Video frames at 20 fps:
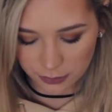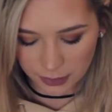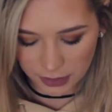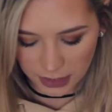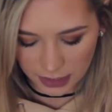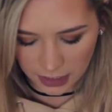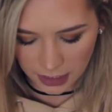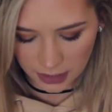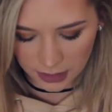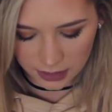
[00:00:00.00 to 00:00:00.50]
but
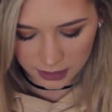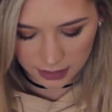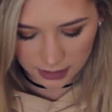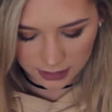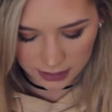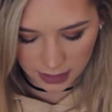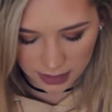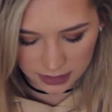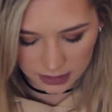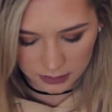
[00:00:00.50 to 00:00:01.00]
I got it in a
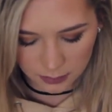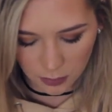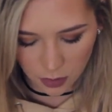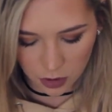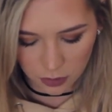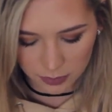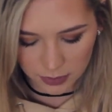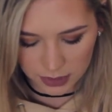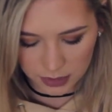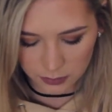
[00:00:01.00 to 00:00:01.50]
size
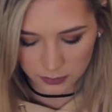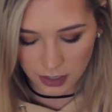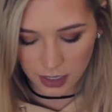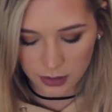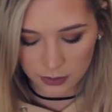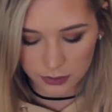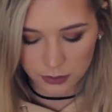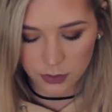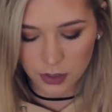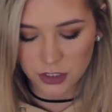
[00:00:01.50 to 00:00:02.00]
small because when
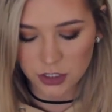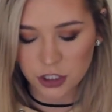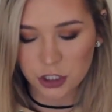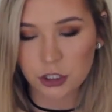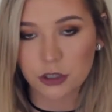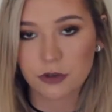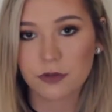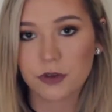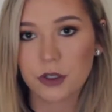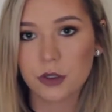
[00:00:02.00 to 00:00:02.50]
I was
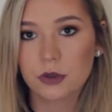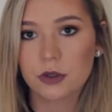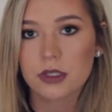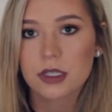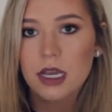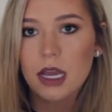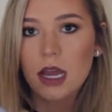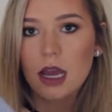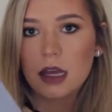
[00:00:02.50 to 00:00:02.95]
watching reviews,